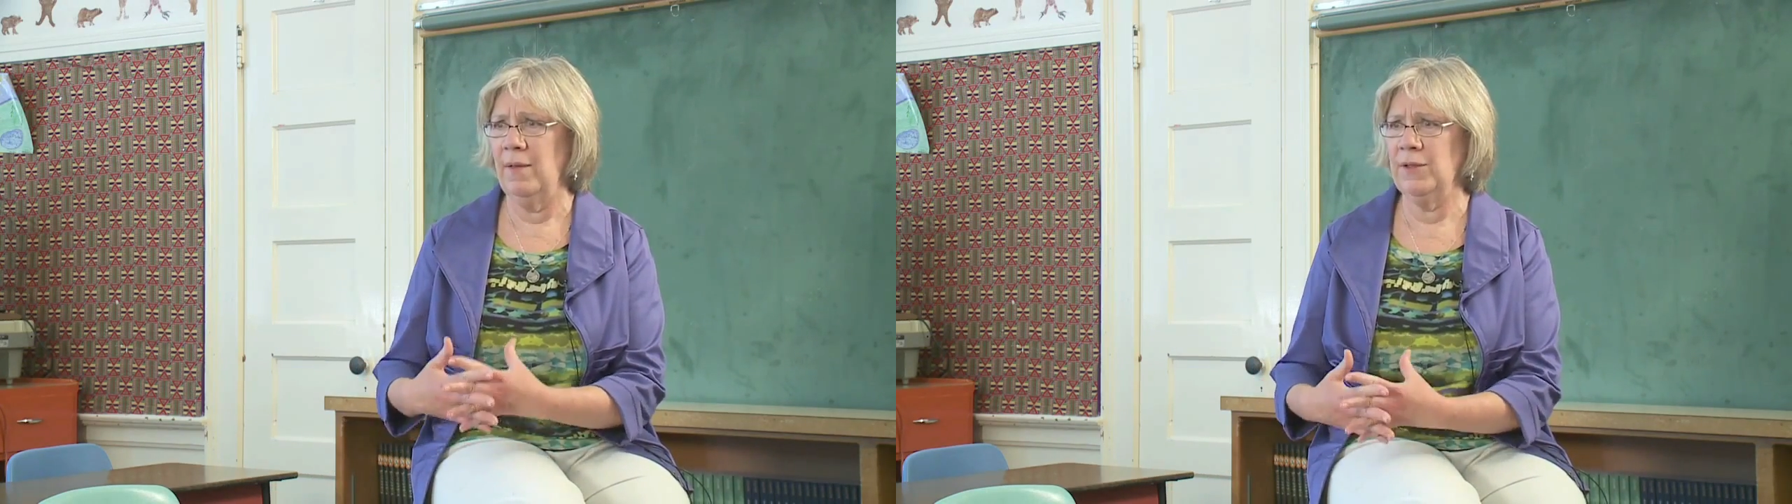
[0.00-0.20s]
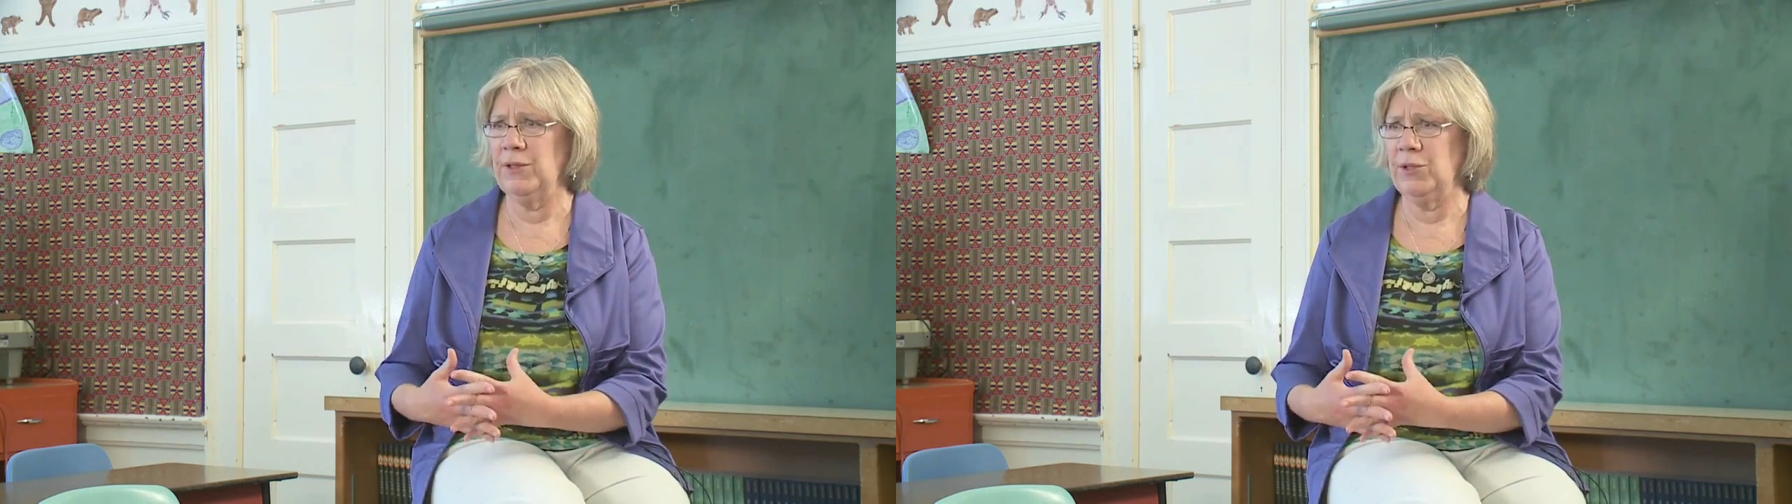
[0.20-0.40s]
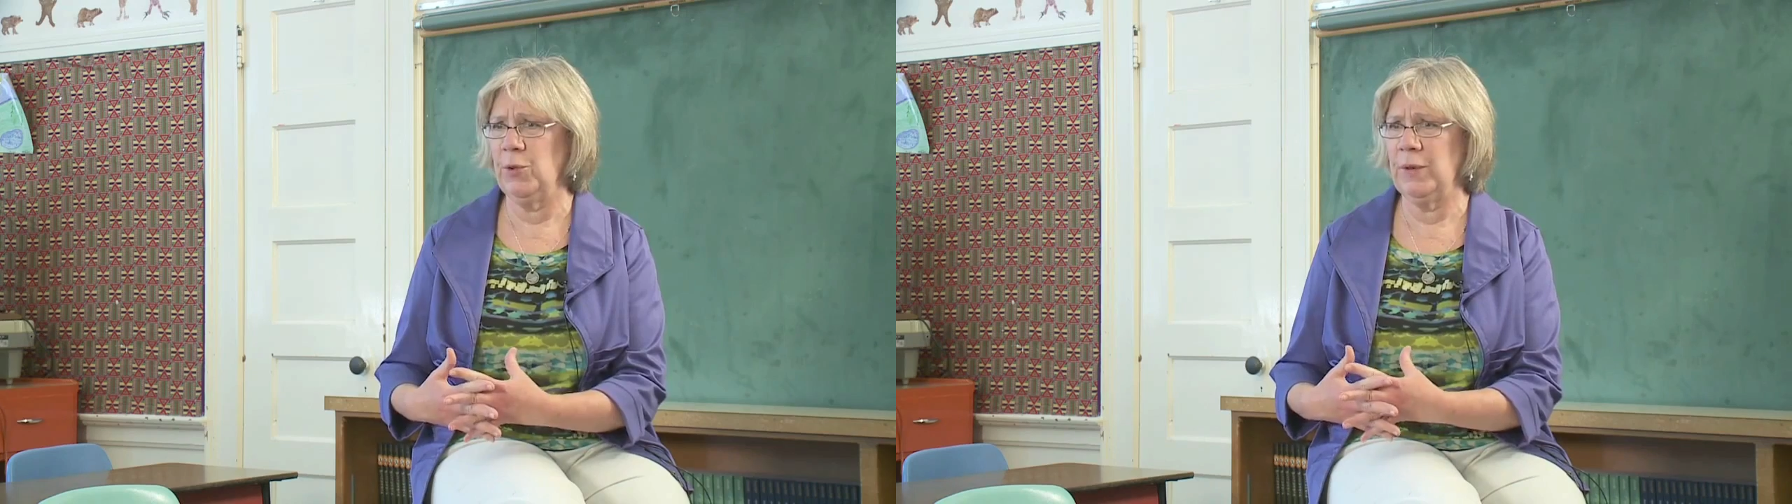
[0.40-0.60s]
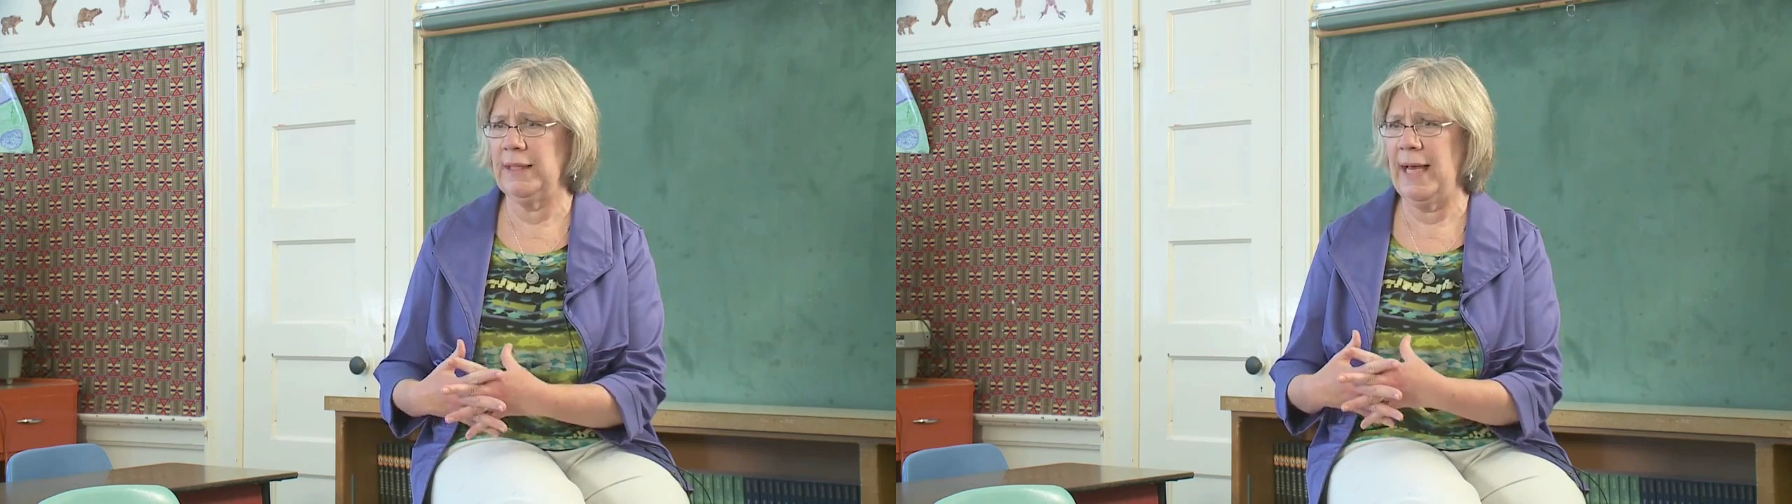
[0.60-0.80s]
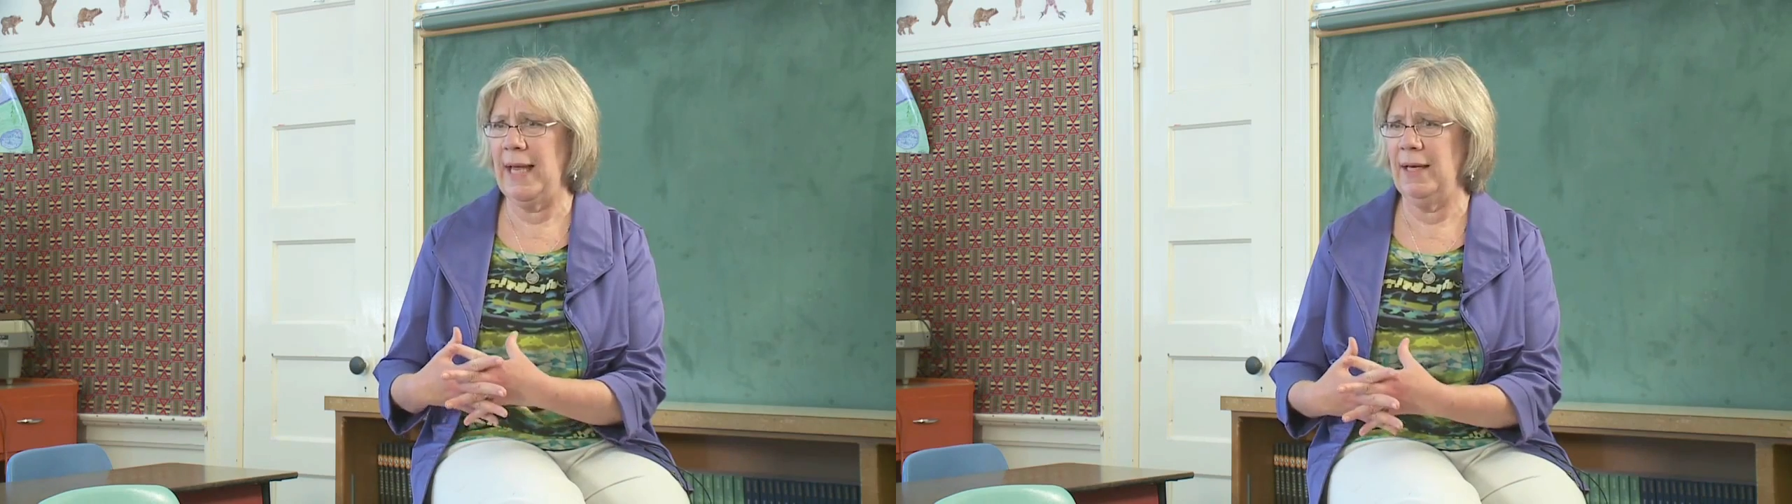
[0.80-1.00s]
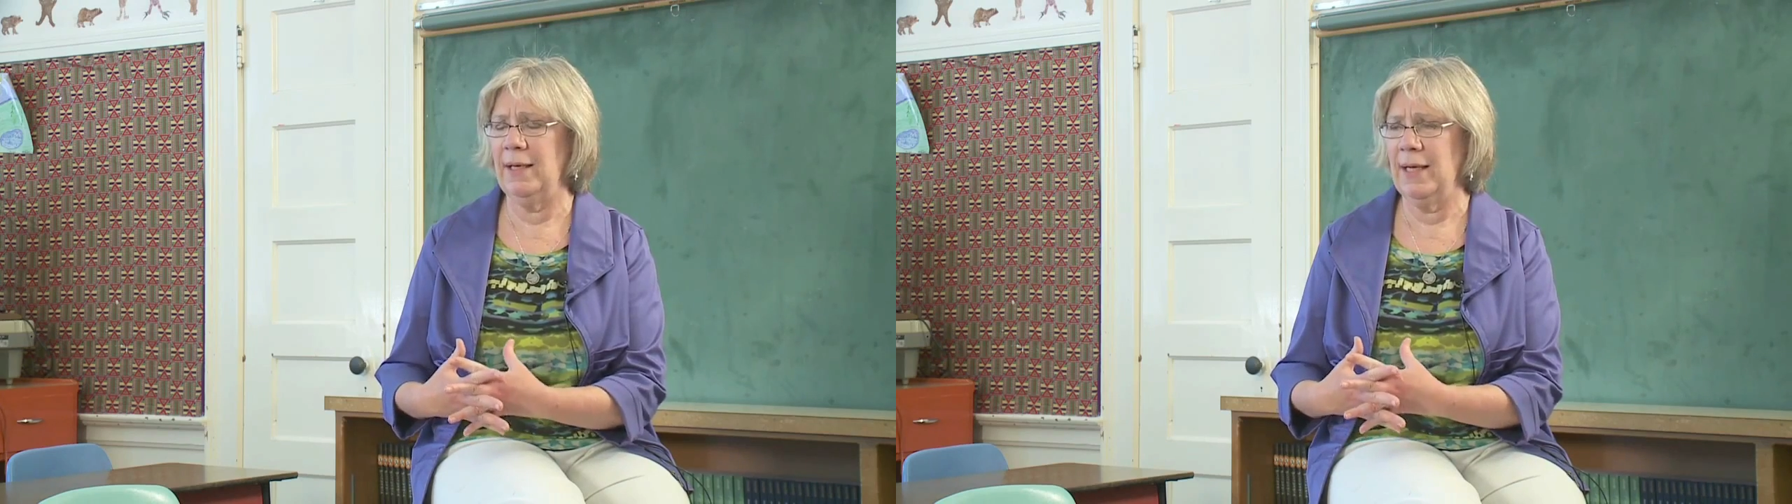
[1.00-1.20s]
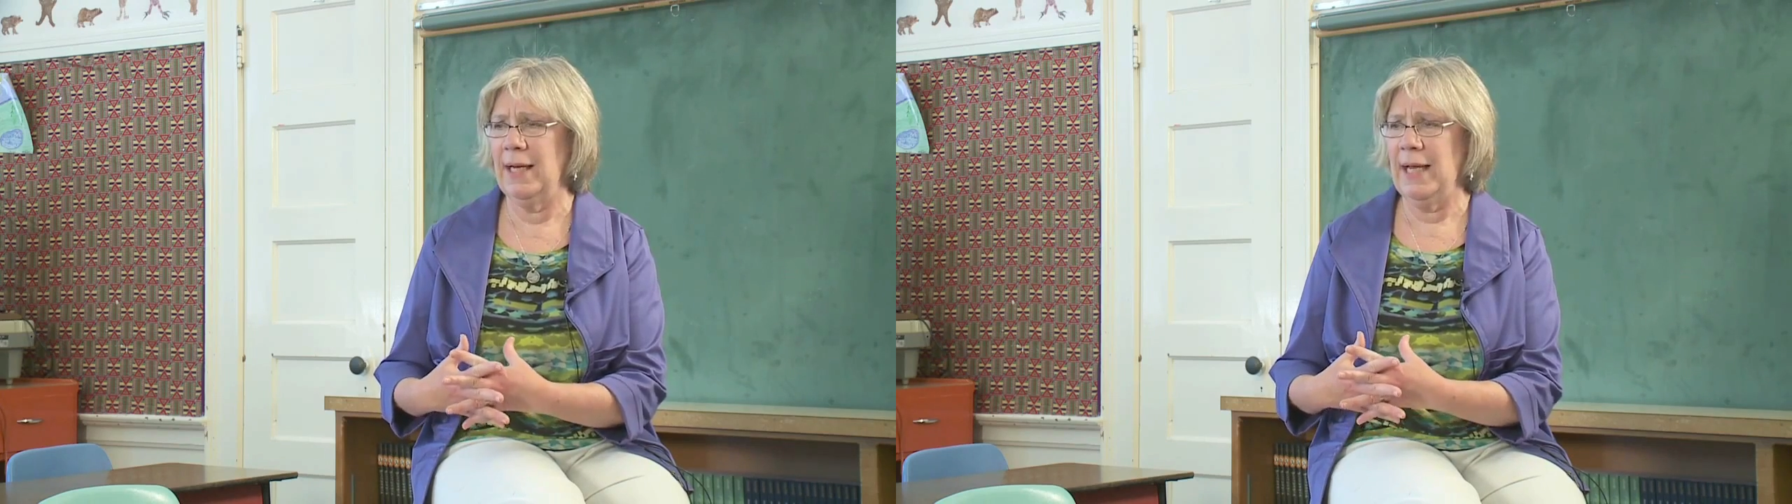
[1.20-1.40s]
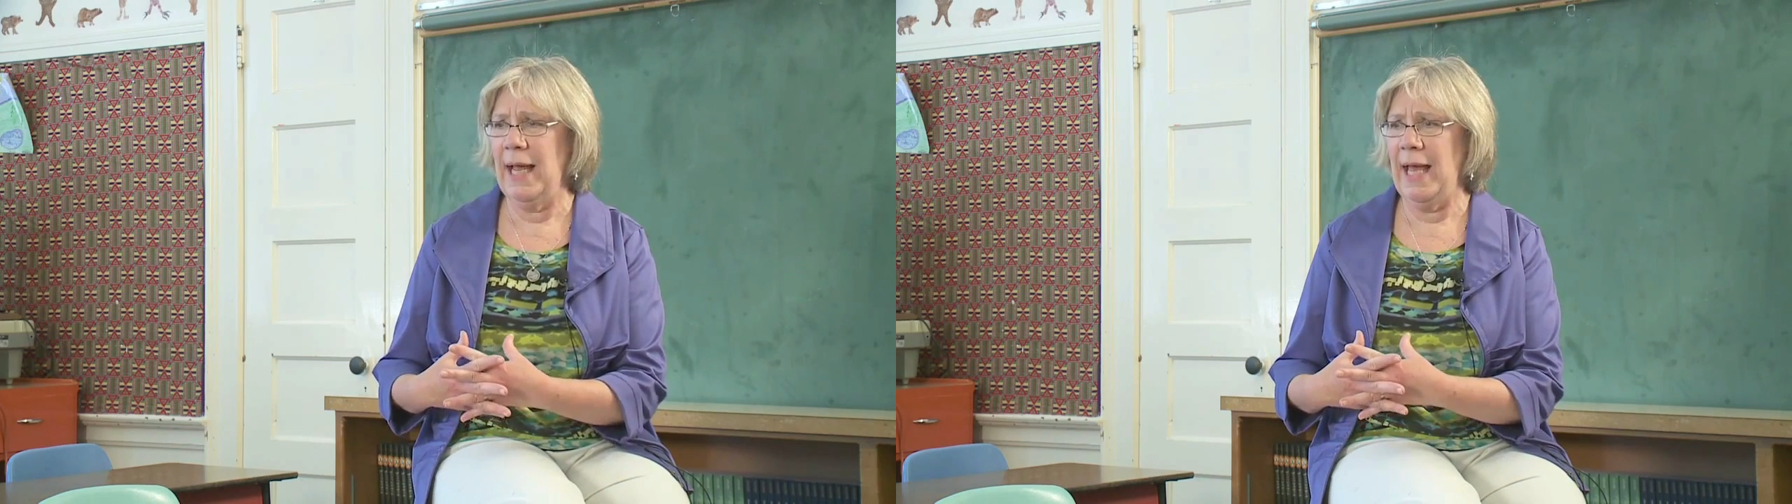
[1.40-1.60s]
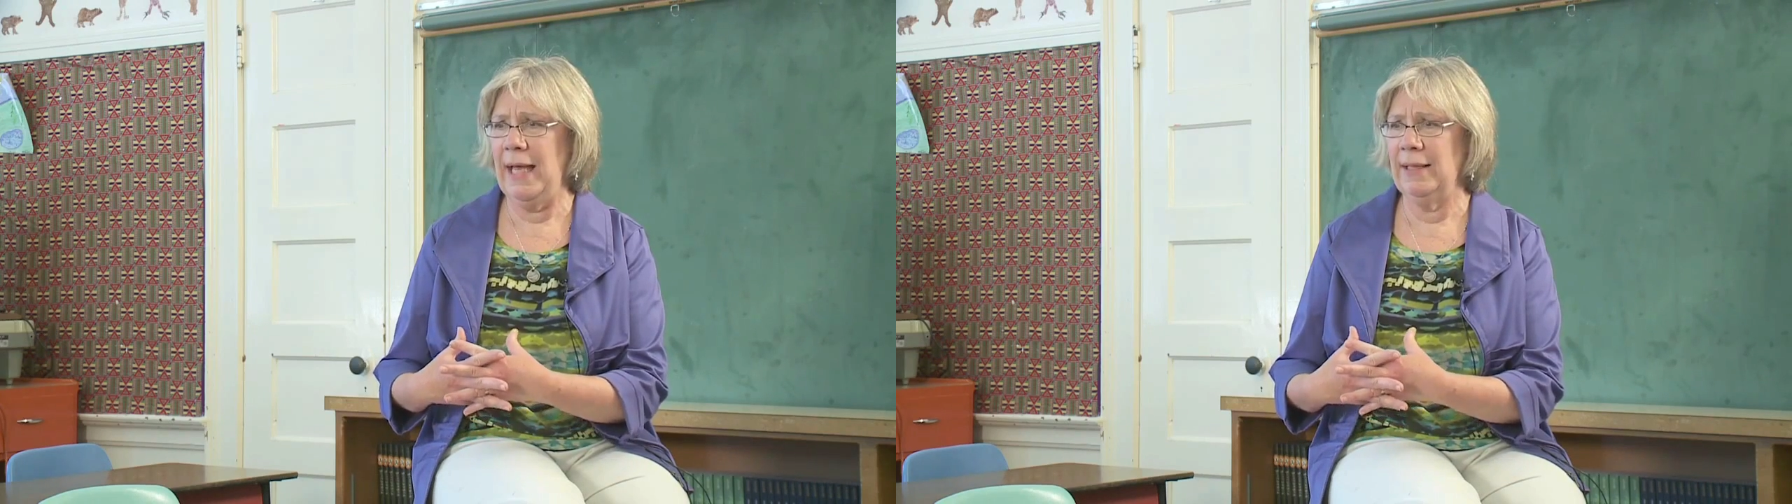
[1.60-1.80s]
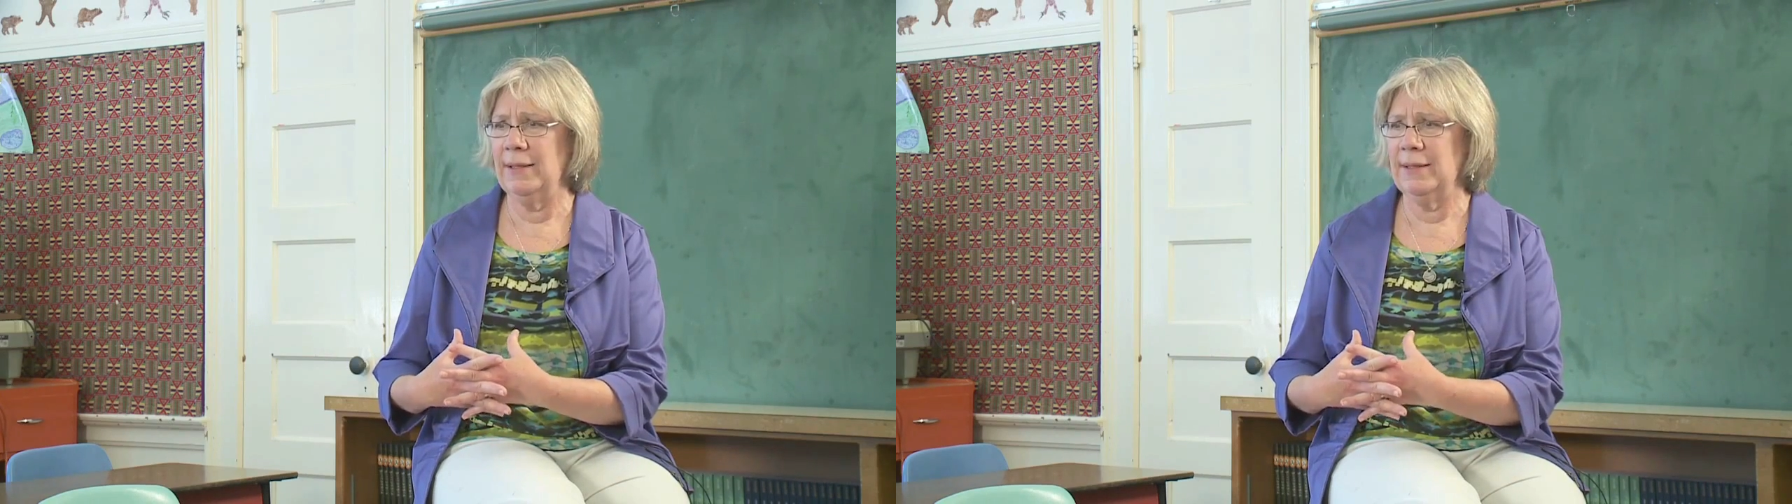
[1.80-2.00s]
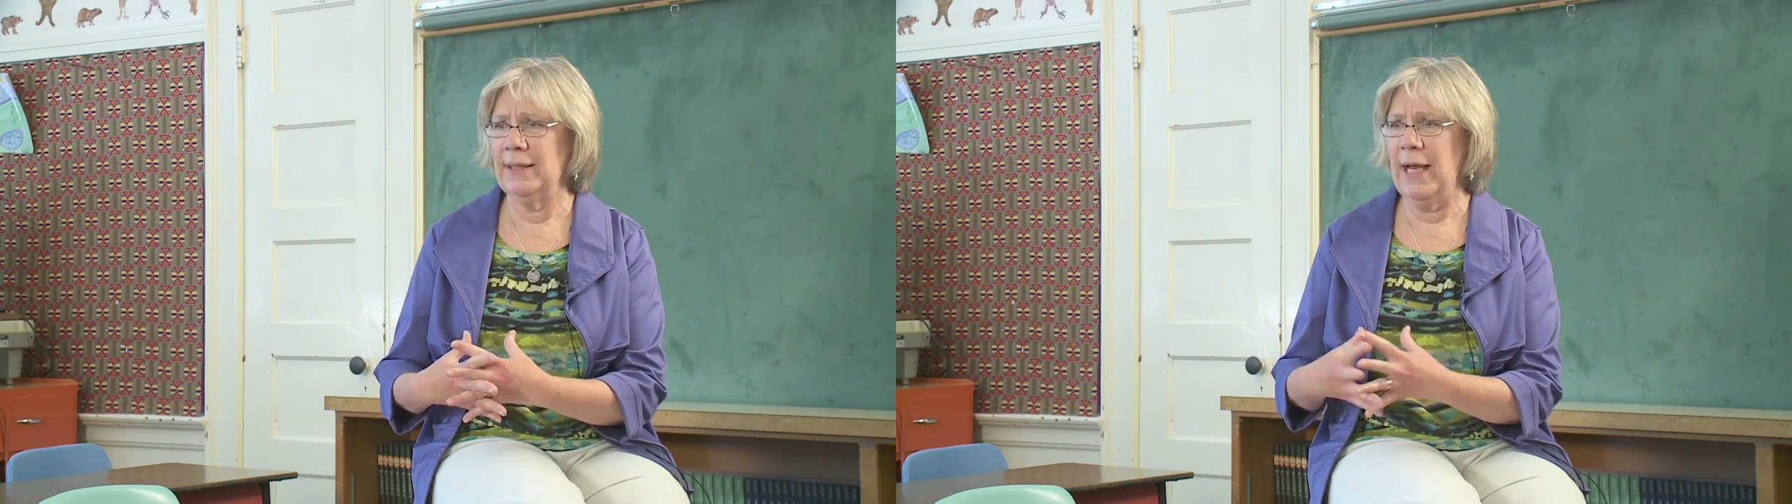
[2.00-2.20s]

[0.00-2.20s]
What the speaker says: the student and